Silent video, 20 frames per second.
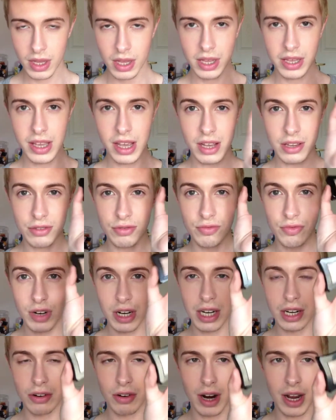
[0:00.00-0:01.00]
yeah, it's a
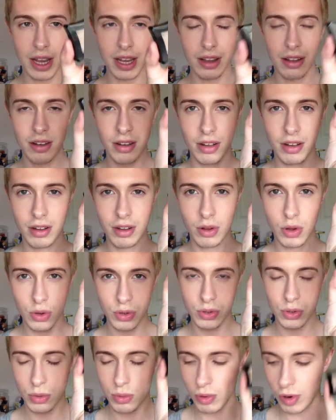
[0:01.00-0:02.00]
really great
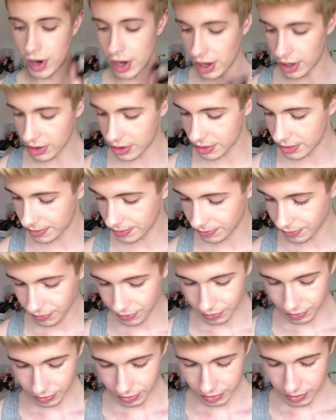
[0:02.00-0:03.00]
contour product.
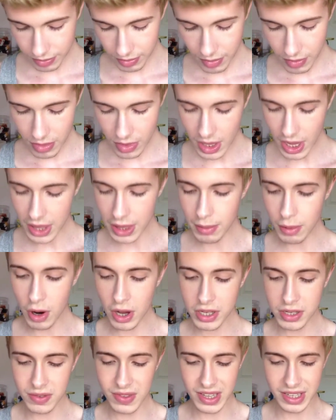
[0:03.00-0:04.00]
And the
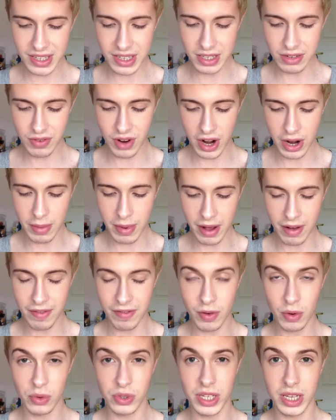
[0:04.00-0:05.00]
price of this is around about
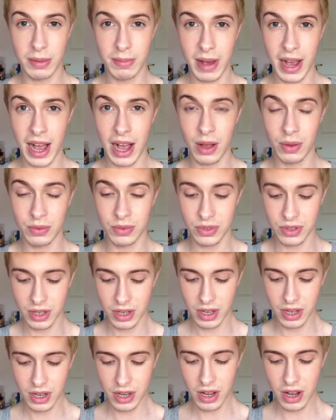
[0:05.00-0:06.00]
£14.
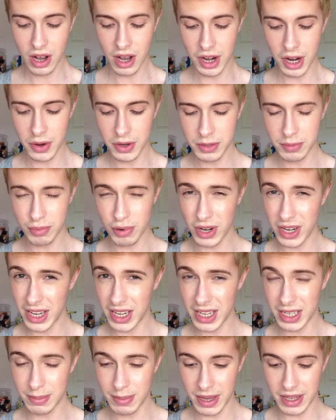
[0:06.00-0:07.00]
I know it's pretty
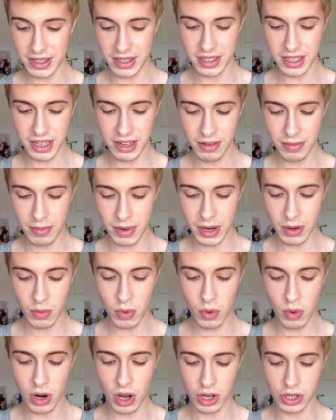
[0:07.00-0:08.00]
expensive, but it
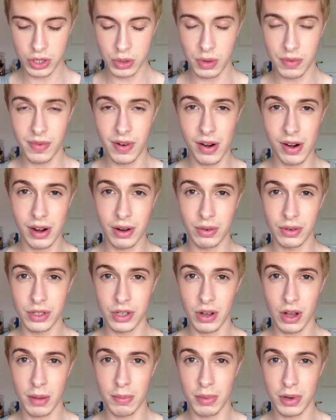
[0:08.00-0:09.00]
will last you a very long
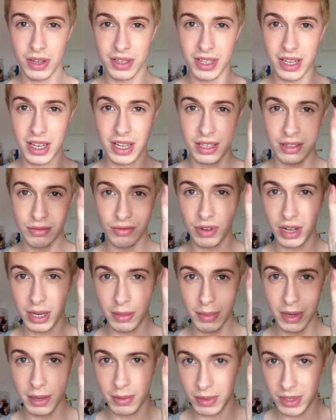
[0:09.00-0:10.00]
time because it is really
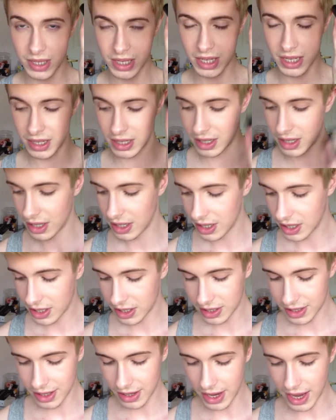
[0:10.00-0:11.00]
pigmented.
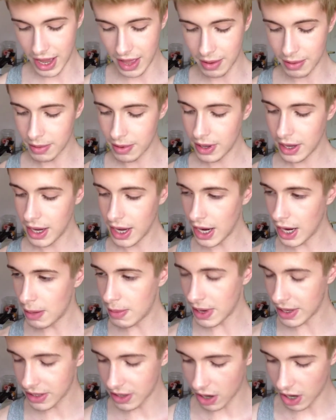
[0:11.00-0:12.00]
So yeah,
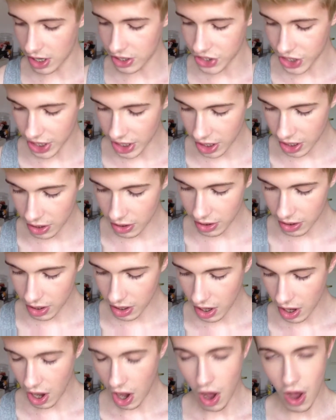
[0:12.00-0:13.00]
Illamasqua
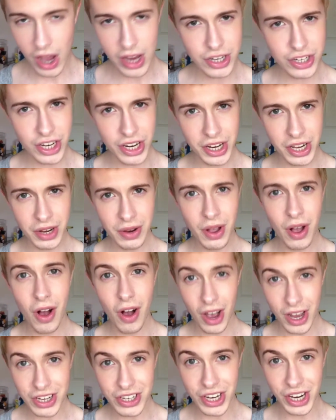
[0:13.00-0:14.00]

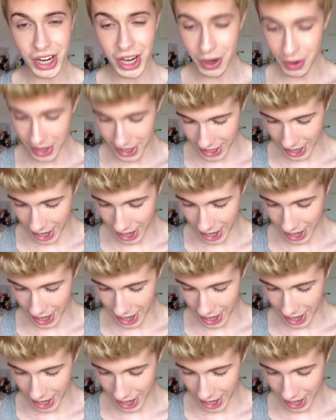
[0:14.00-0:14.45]
eyeshadow in